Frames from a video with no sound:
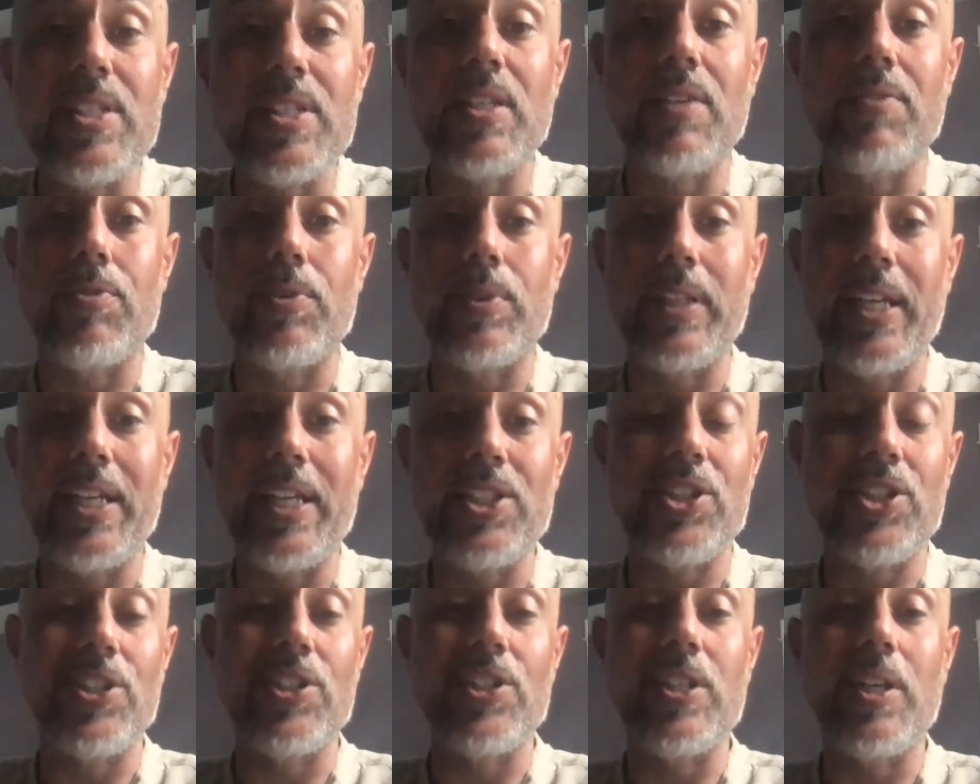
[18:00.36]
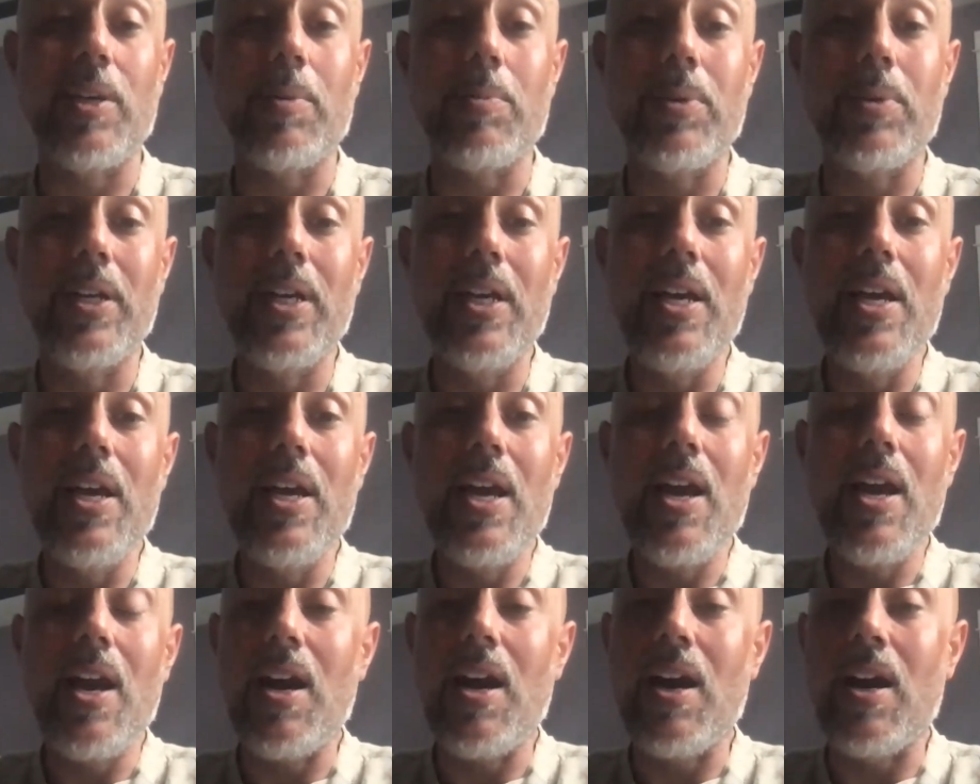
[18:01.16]
of relationship.
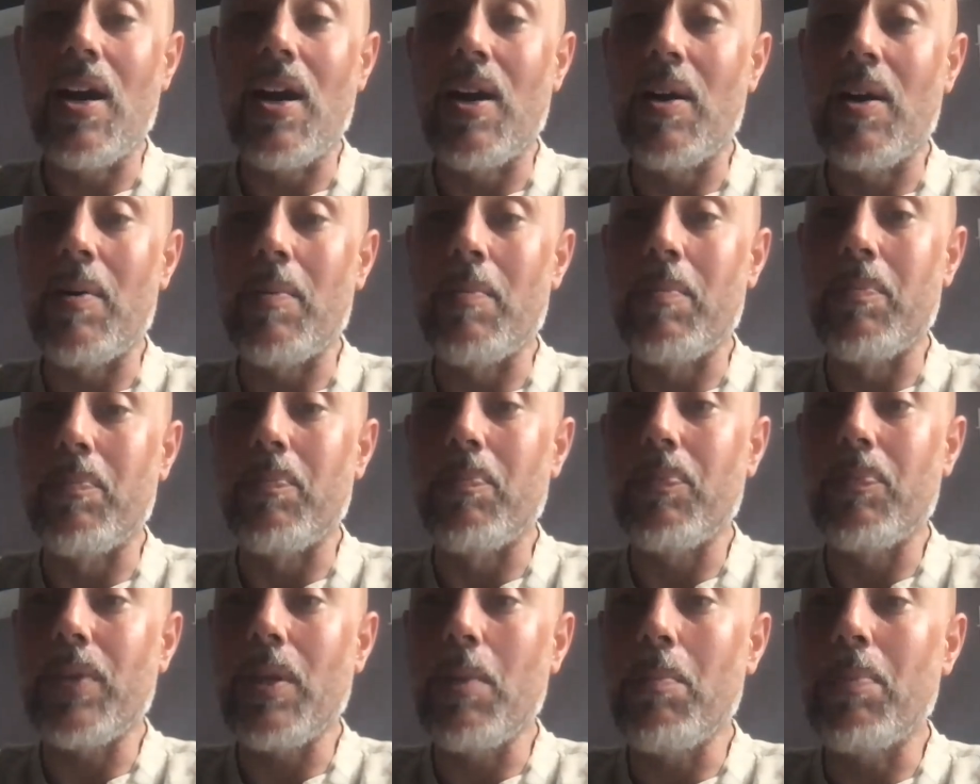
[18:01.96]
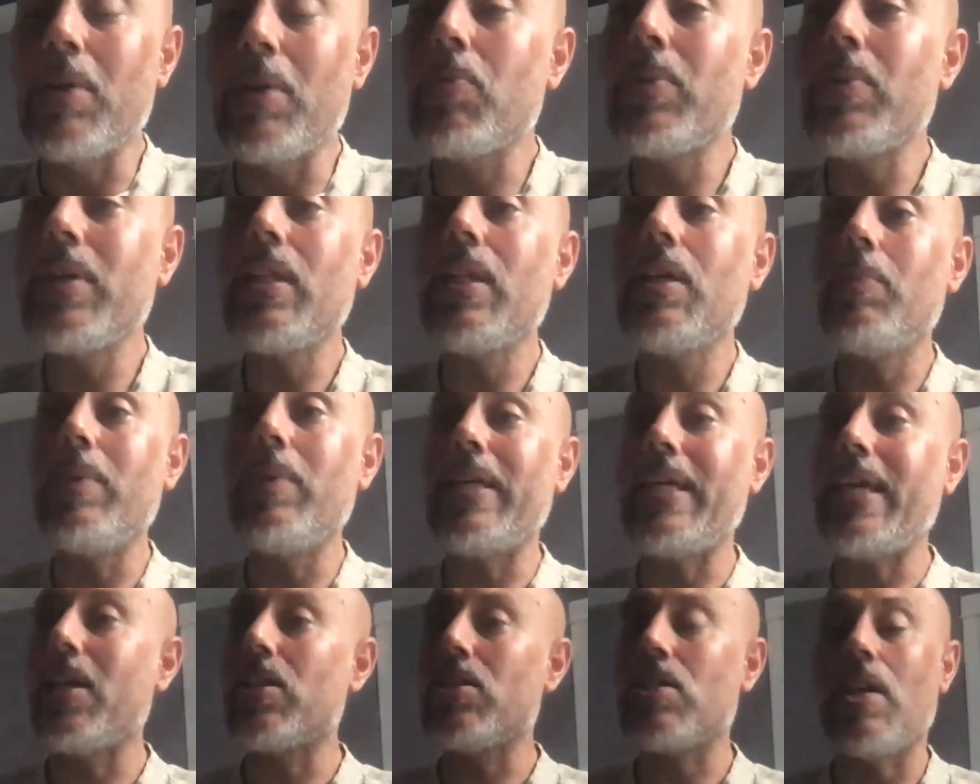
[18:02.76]
But really, we
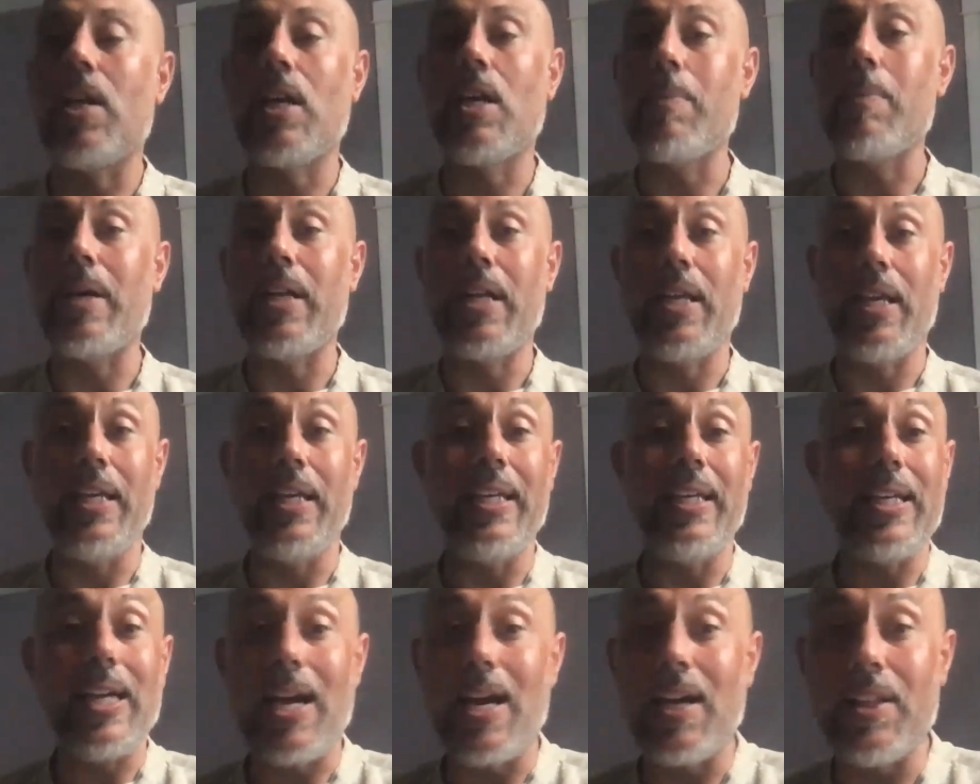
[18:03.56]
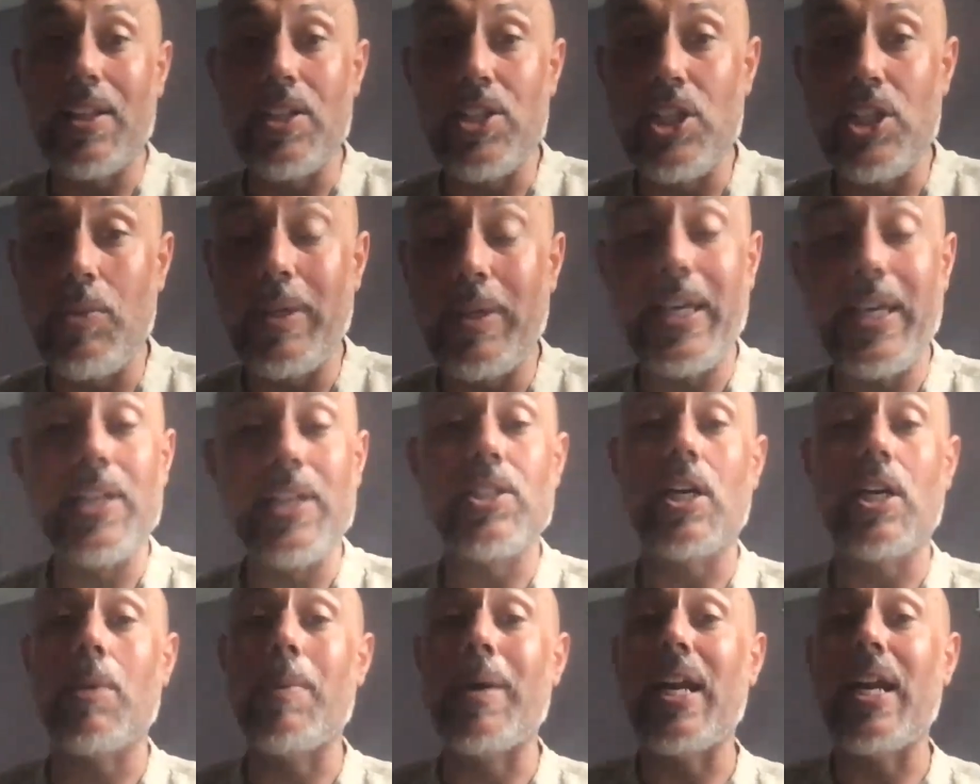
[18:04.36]
can't talk about ecology, we can't
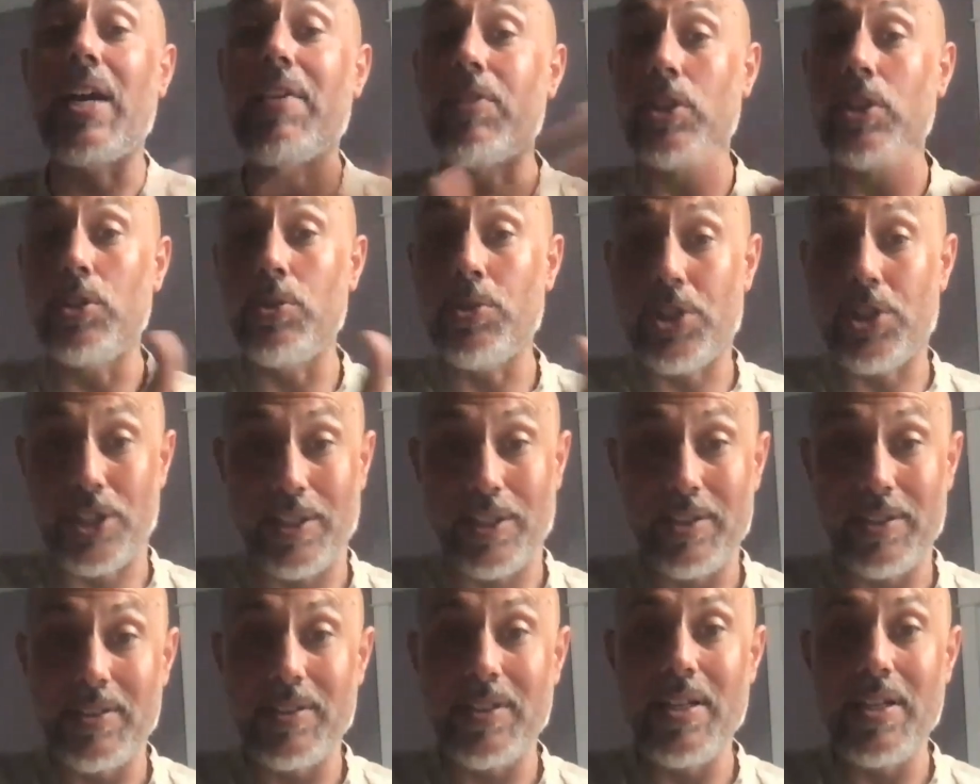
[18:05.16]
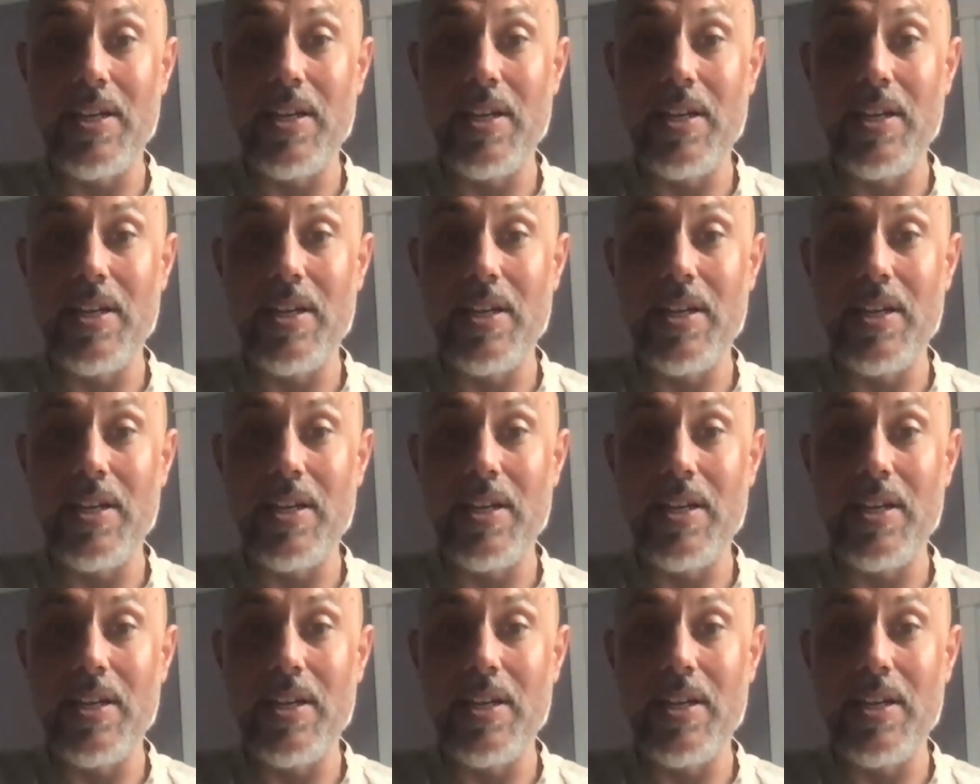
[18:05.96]
talk about evolution,